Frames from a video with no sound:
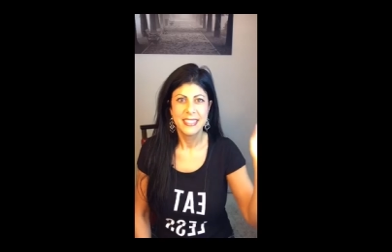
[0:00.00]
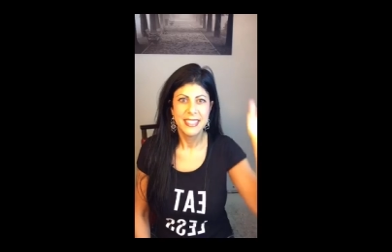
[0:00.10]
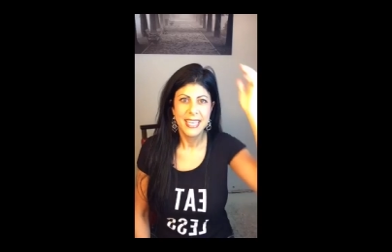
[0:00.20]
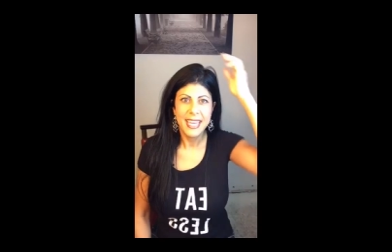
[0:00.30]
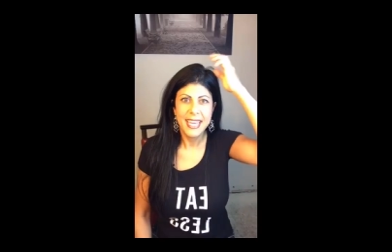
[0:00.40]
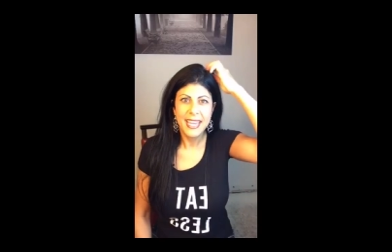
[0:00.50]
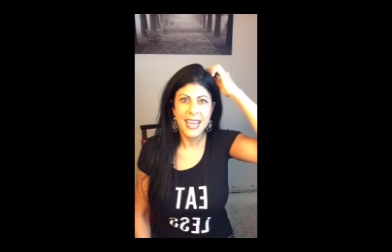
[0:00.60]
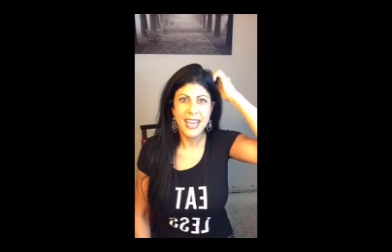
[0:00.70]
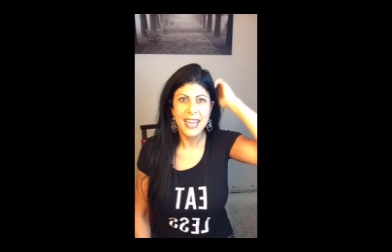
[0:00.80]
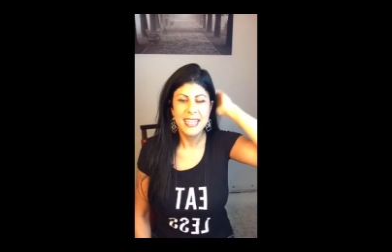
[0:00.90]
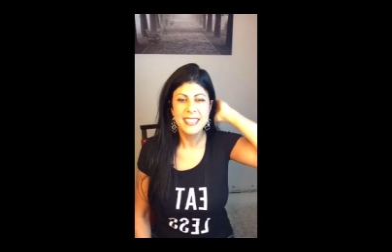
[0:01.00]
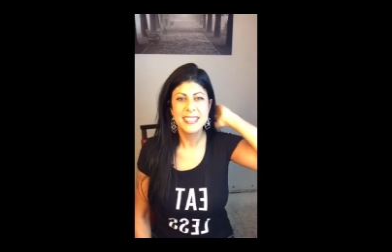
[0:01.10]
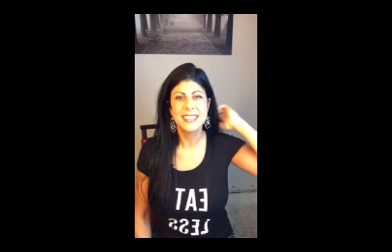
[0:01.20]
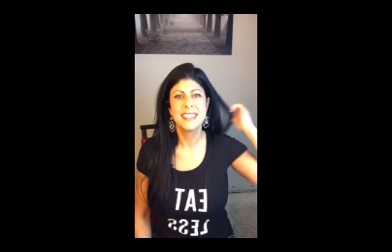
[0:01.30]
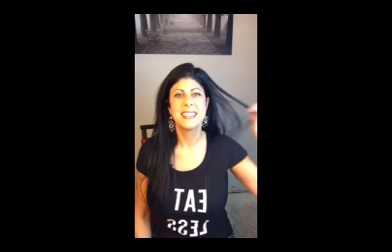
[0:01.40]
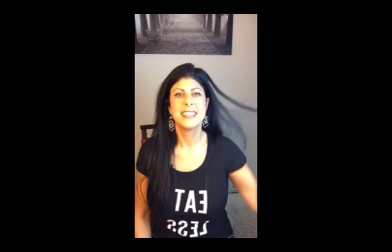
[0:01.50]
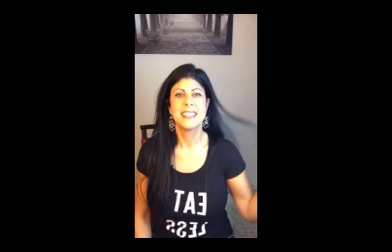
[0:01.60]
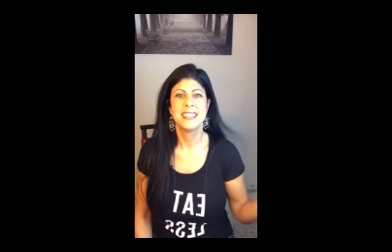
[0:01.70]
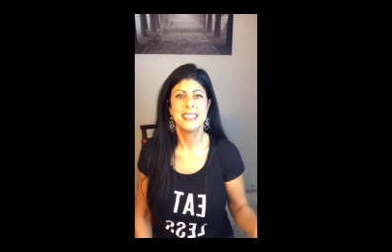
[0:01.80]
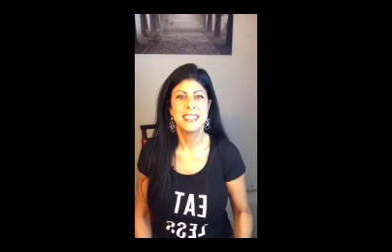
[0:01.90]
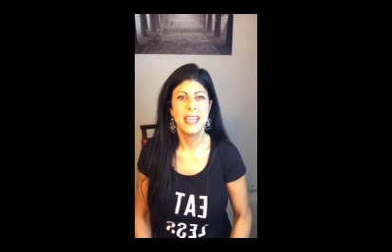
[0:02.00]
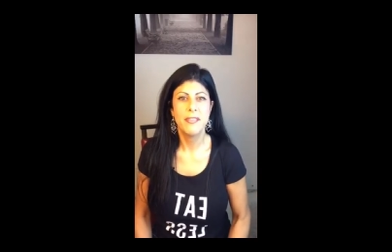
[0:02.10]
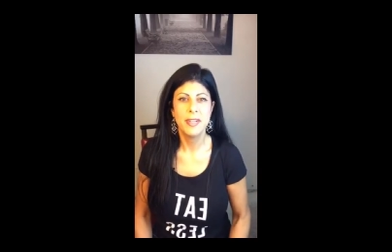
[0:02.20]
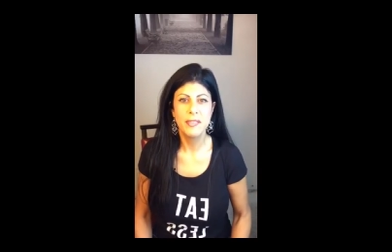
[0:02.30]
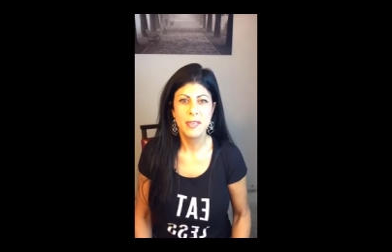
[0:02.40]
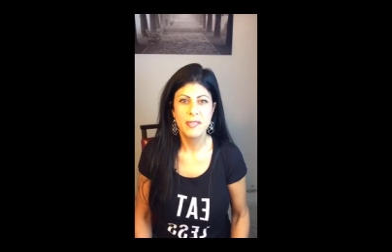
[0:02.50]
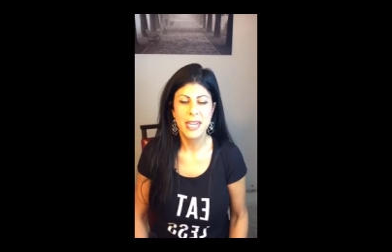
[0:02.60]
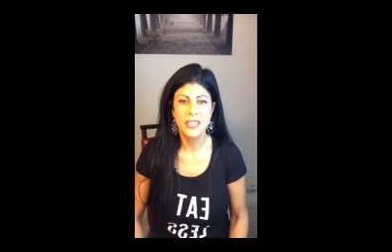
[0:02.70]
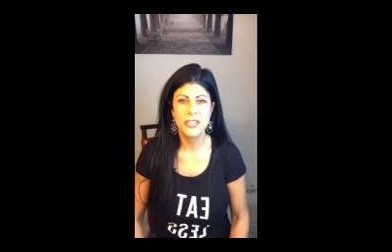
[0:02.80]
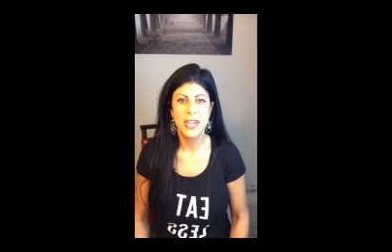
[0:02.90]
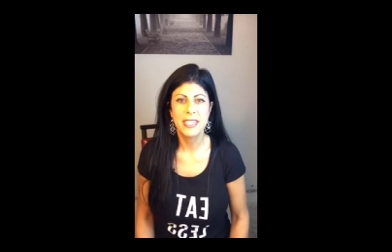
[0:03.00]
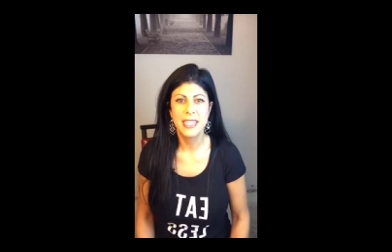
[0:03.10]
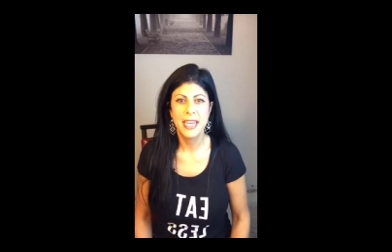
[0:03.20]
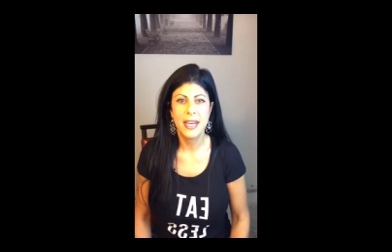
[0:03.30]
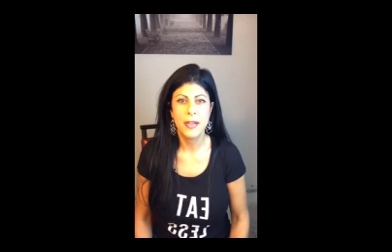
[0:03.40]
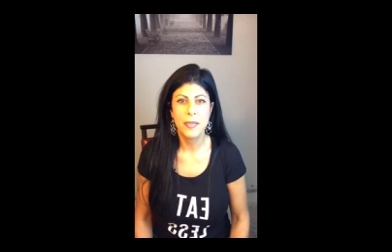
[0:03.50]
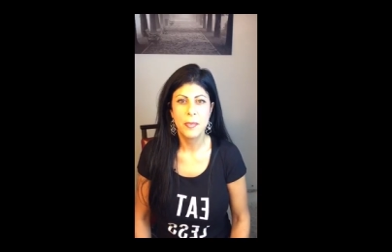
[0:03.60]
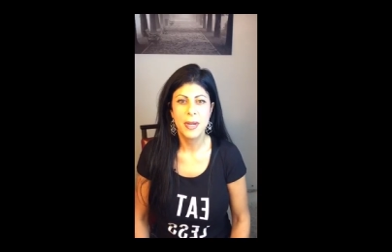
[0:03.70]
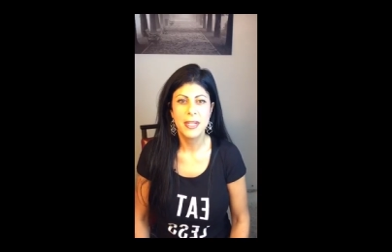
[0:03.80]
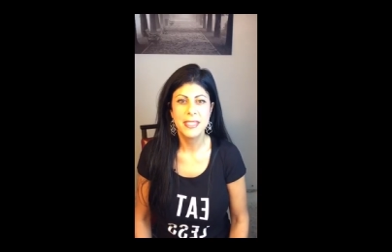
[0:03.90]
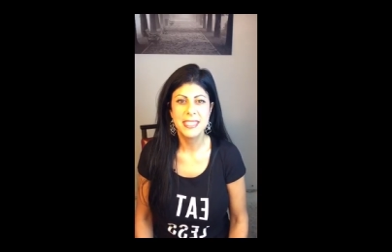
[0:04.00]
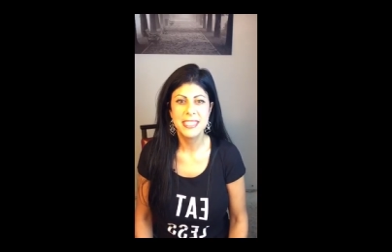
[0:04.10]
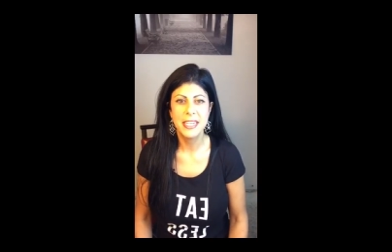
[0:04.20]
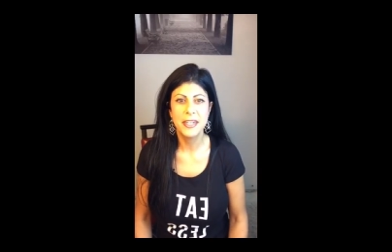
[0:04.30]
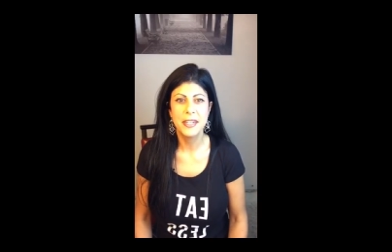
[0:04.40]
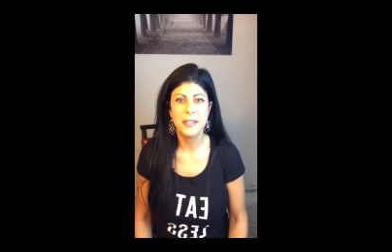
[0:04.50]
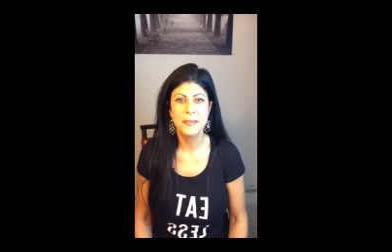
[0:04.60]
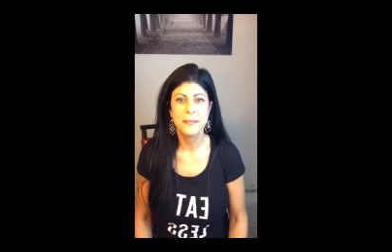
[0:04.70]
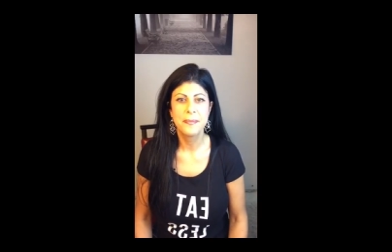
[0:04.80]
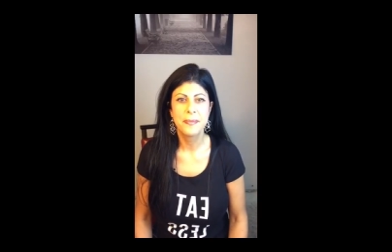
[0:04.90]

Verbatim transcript: Hey guys, this is Stephanie from Fast Track to Health Wellness Center.